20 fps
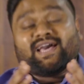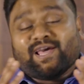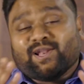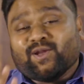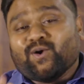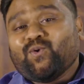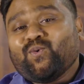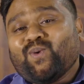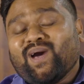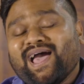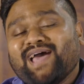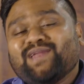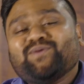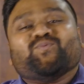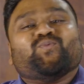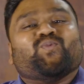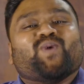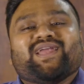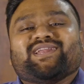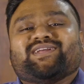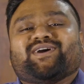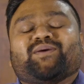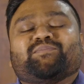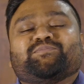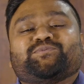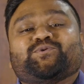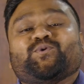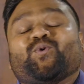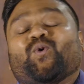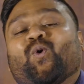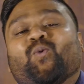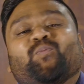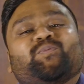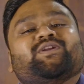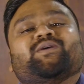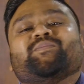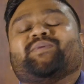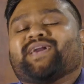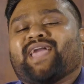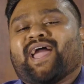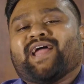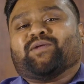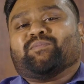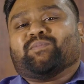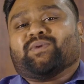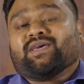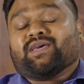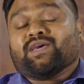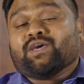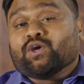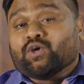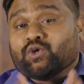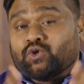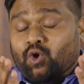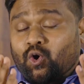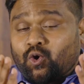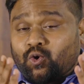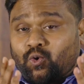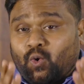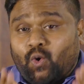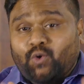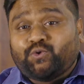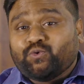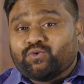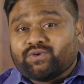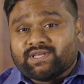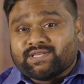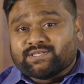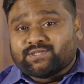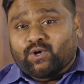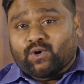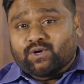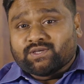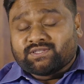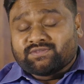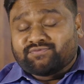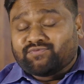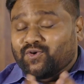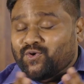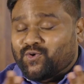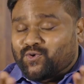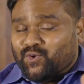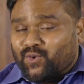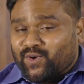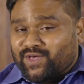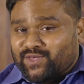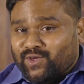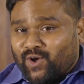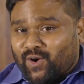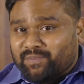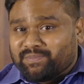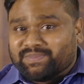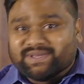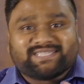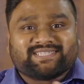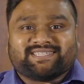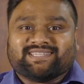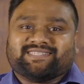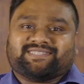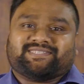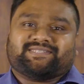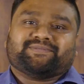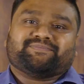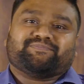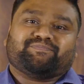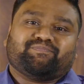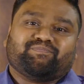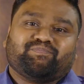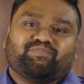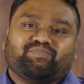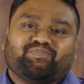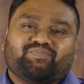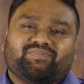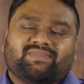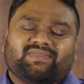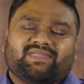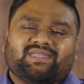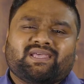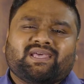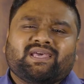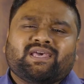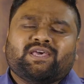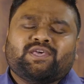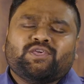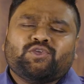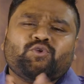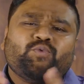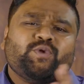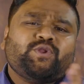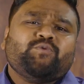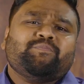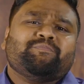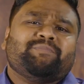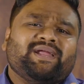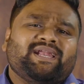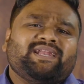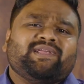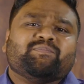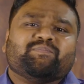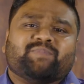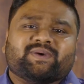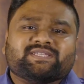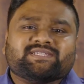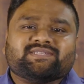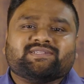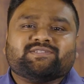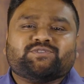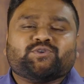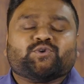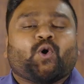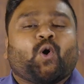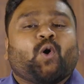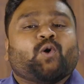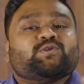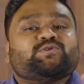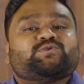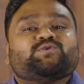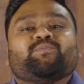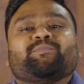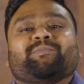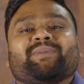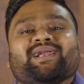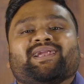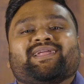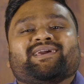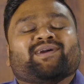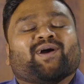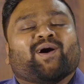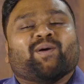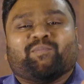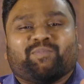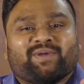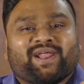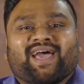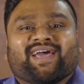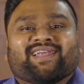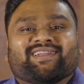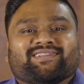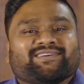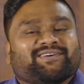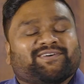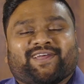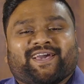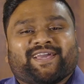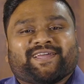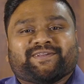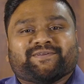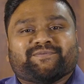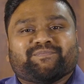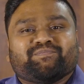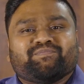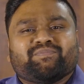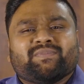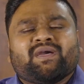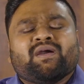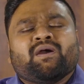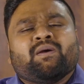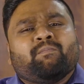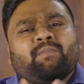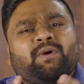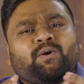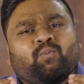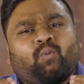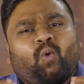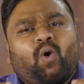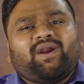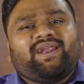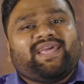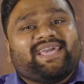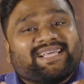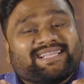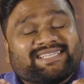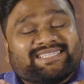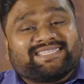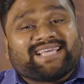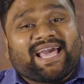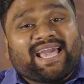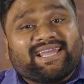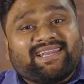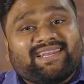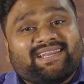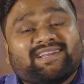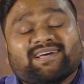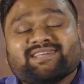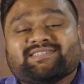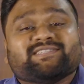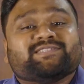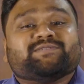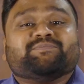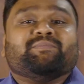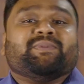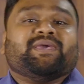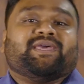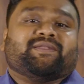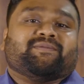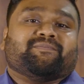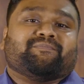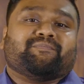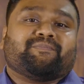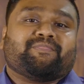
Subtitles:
Hello and welcome to Open Up Academy, your go-to resource for growing your business. When you build a business, you're also building a brand, right? But what exactly does this mean?